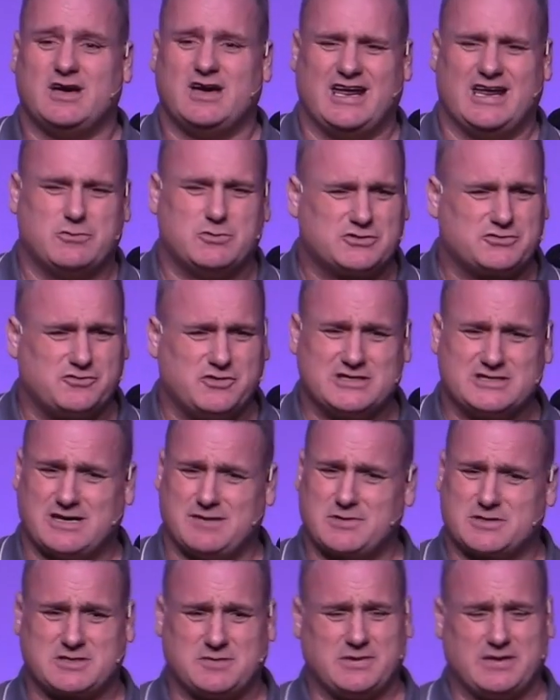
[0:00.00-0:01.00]
It was freezing,
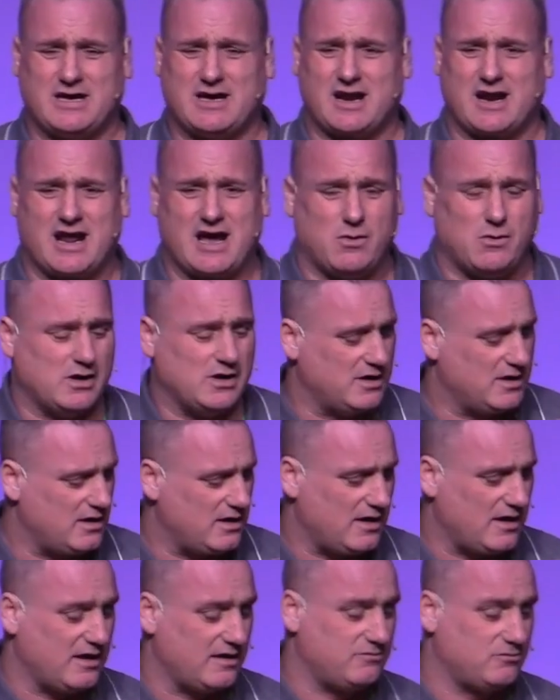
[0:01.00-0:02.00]
I must have been there an hour,
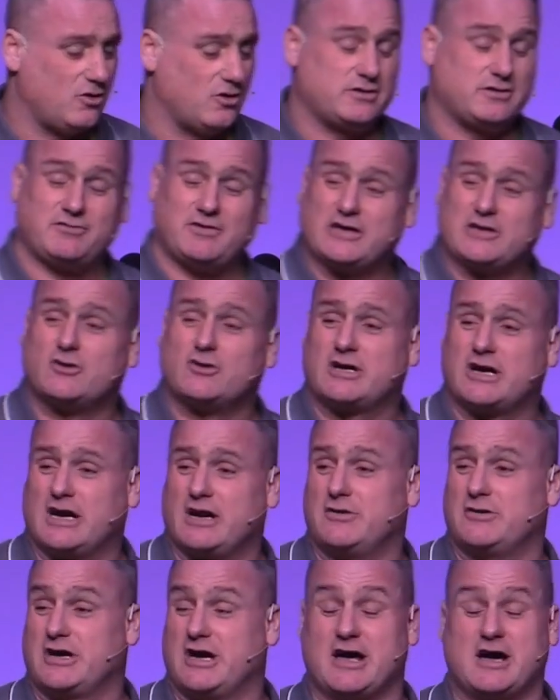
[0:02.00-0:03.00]
and I thought, if I don't get
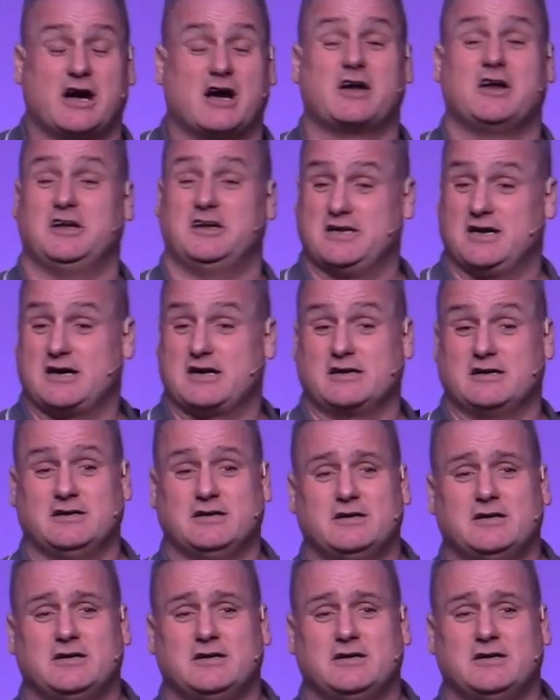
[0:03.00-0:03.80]
out of the I'm going to die.